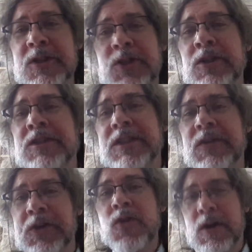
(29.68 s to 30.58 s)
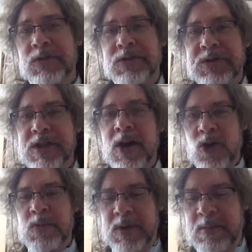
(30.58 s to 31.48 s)
just couldn't sit there for 2 hours with an
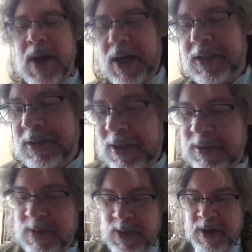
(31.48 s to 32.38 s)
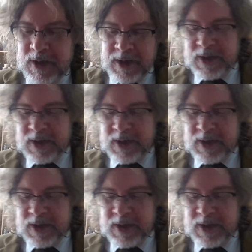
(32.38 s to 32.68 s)
unopened box next to me.